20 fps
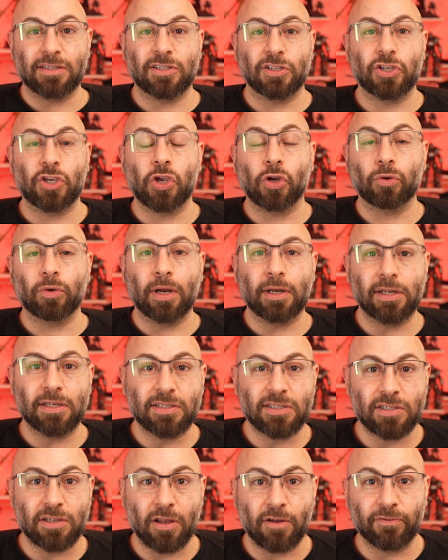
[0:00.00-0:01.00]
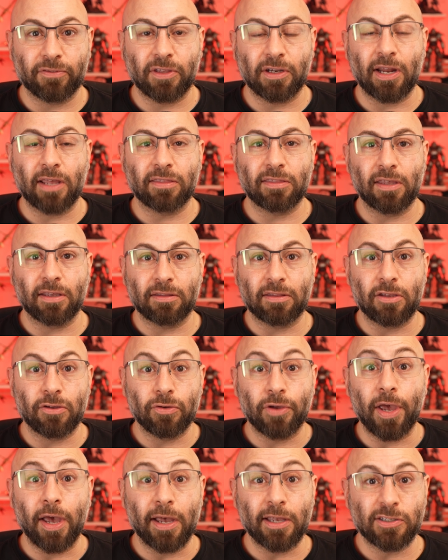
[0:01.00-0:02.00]
The curated stuff that I think that you
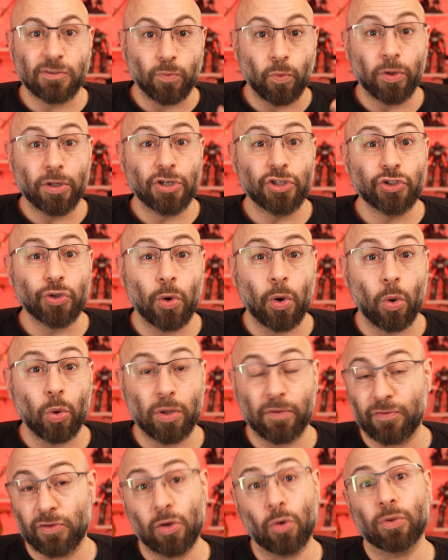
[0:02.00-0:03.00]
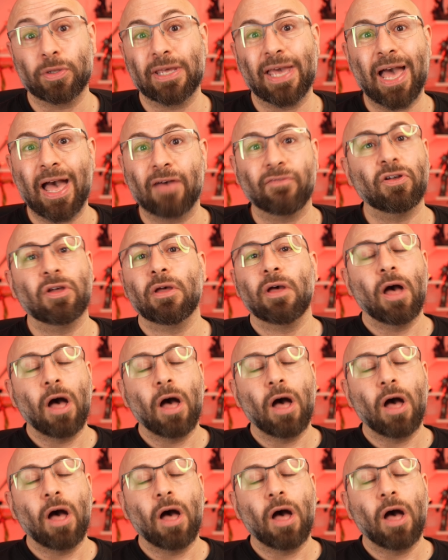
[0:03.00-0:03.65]
guys will enjoy only if you only have